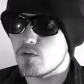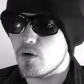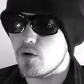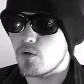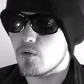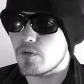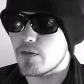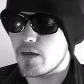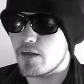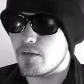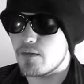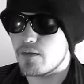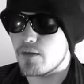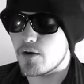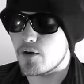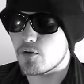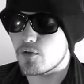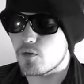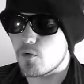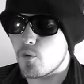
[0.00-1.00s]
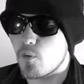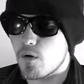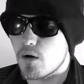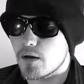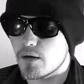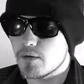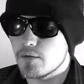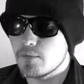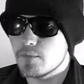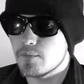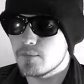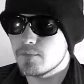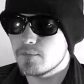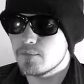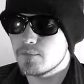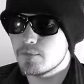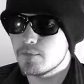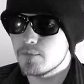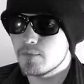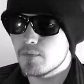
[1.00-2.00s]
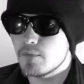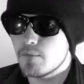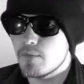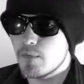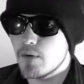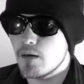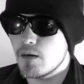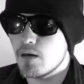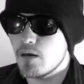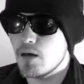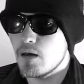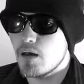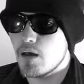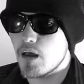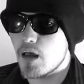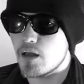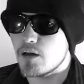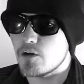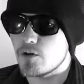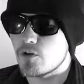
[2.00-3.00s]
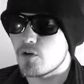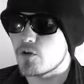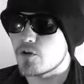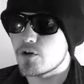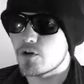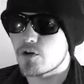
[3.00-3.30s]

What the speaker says: know that they're the one, and you know